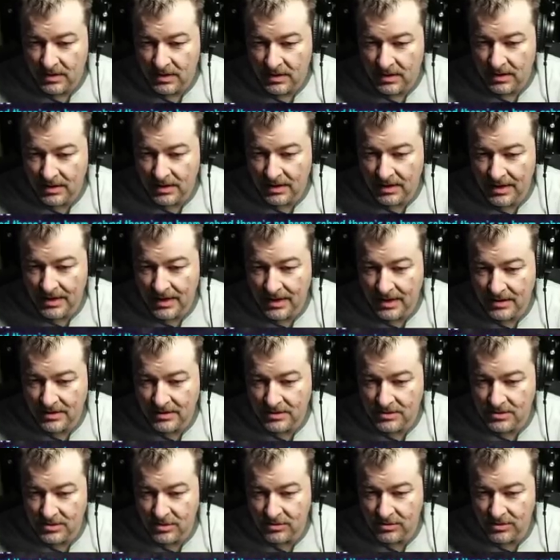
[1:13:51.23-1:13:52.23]
like,
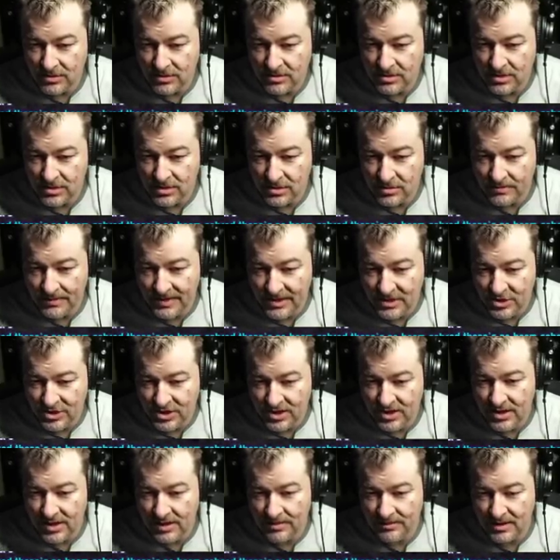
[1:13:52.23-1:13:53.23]
so there's a new P G
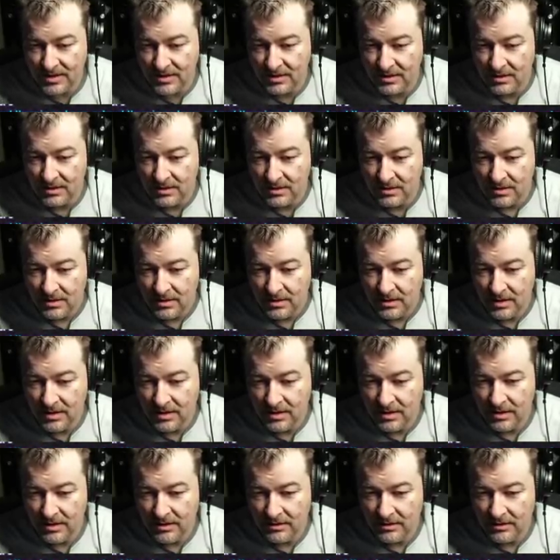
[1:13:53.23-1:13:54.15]
coming. Uh,